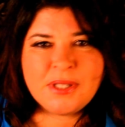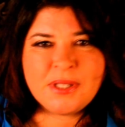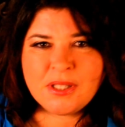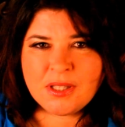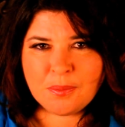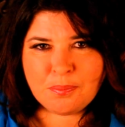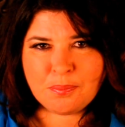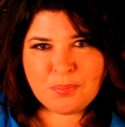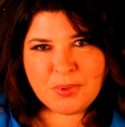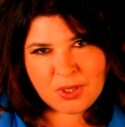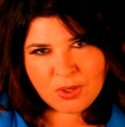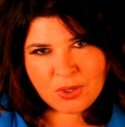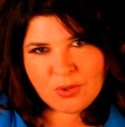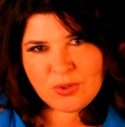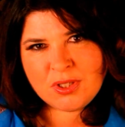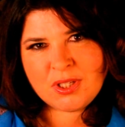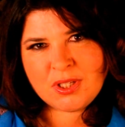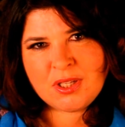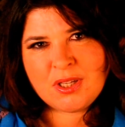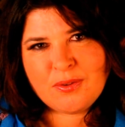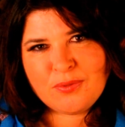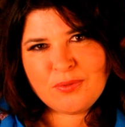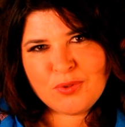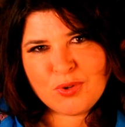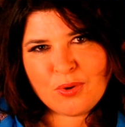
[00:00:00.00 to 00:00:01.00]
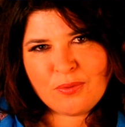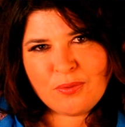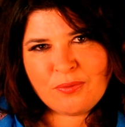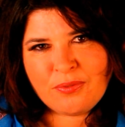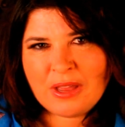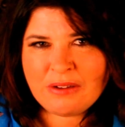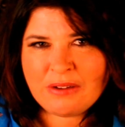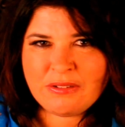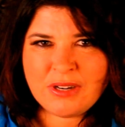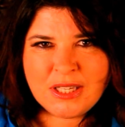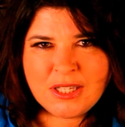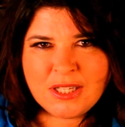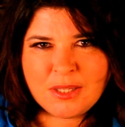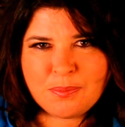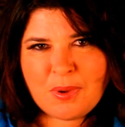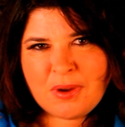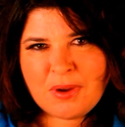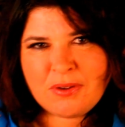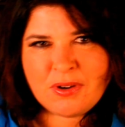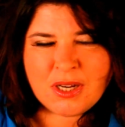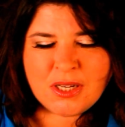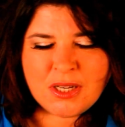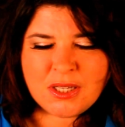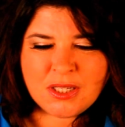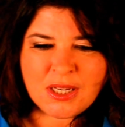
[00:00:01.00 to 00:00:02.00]
to the beauty of your very
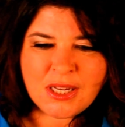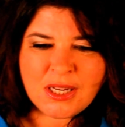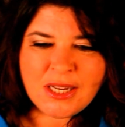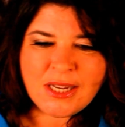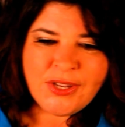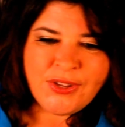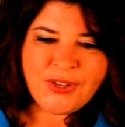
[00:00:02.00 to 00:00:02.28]
spirit.